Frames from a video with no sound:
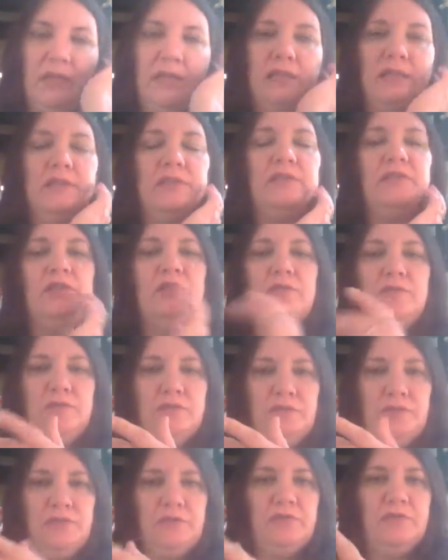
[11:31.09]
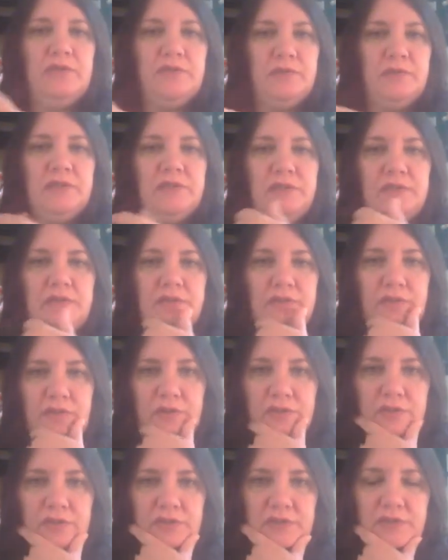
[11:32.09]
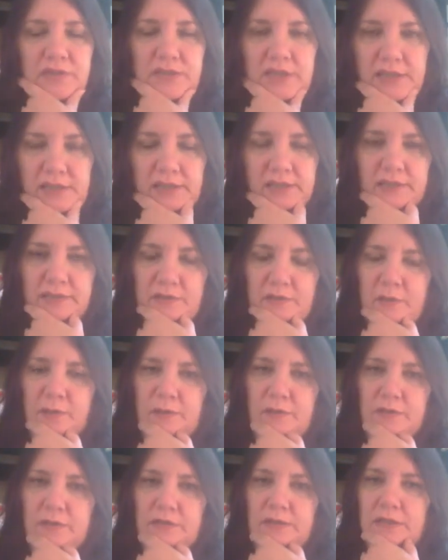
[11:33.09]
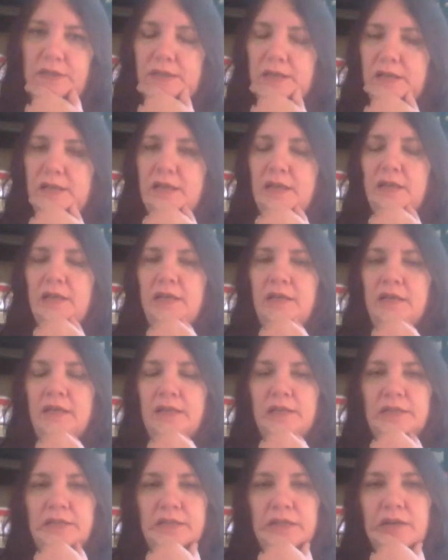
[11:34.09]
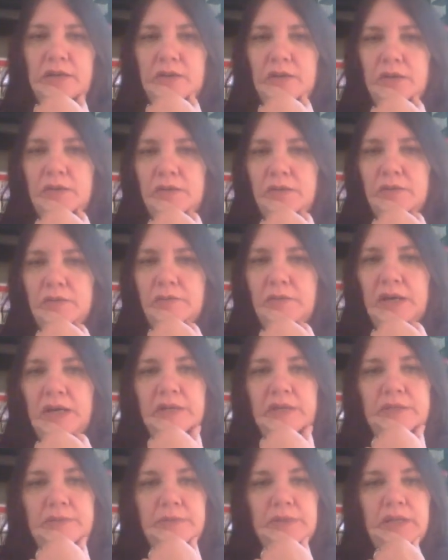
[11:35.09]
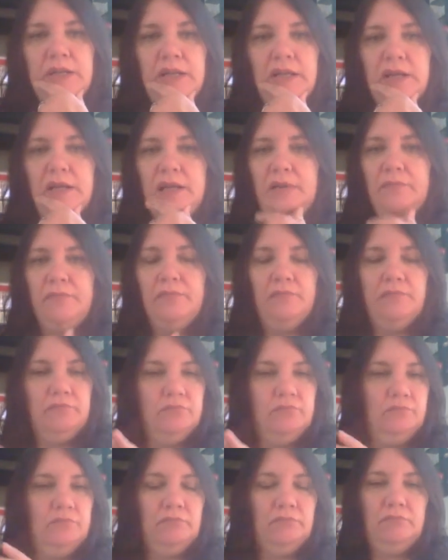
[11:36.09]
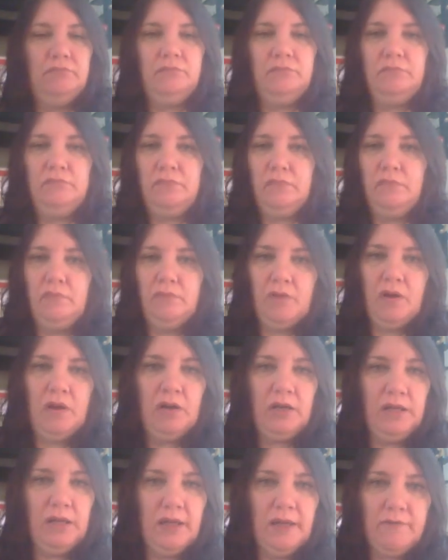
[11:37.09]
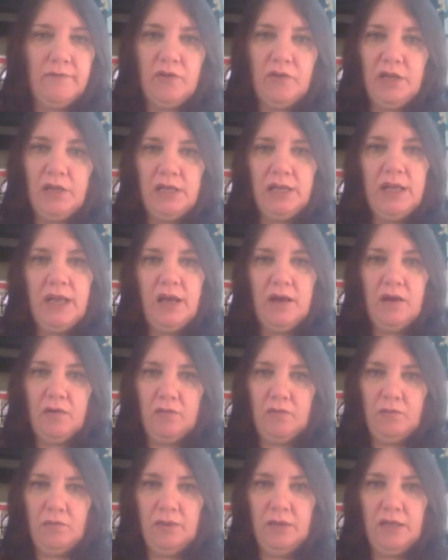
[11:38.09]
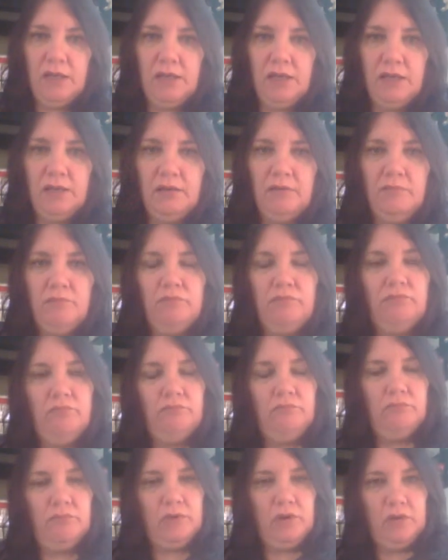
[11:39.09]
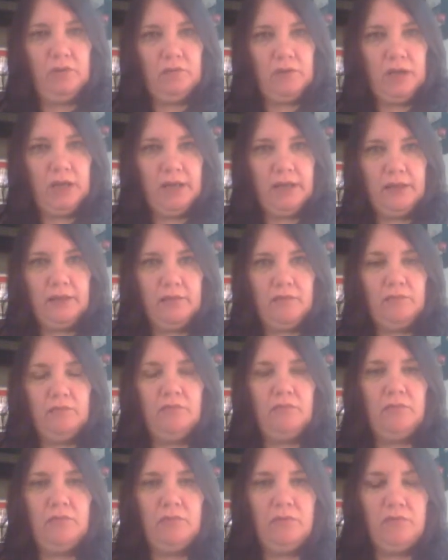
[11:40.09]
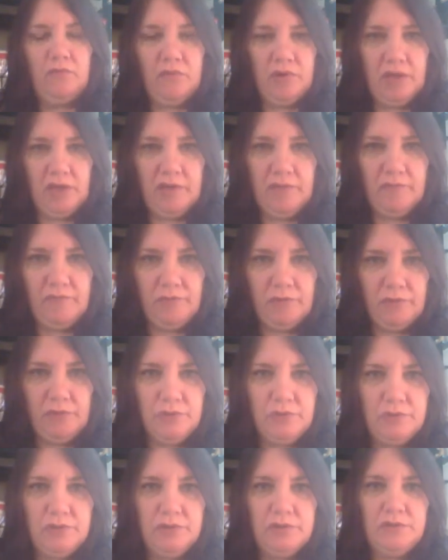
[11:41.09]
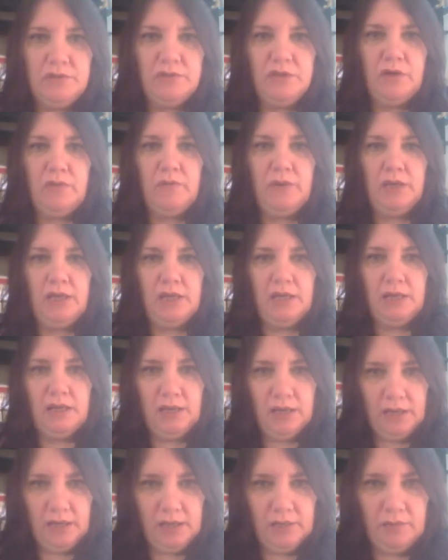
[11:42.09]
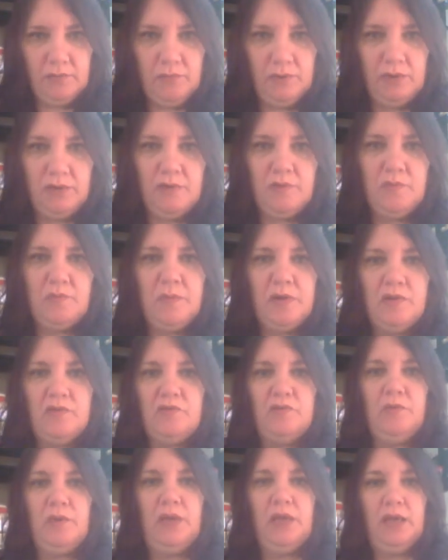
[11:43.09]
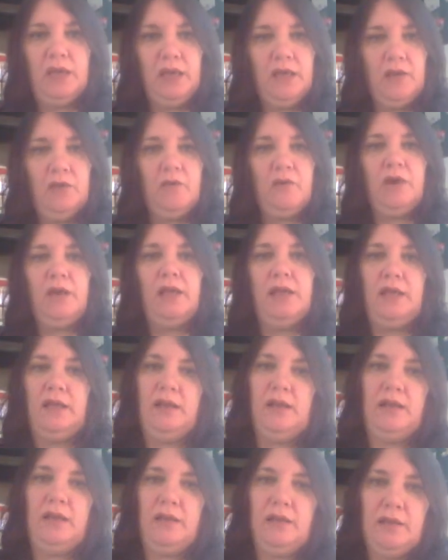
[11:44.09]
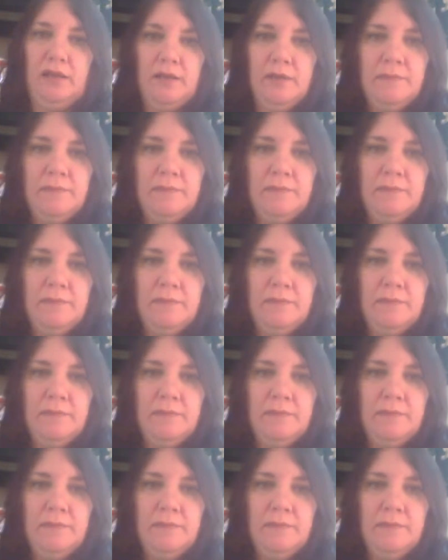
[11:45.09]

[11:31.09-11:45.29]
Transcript: healing circles, Tuesday, Wednesdays, and Thursdays healing circles. So my husband and I hardly ever eat out. We don't like GM foods, and so we eat as best we can organic,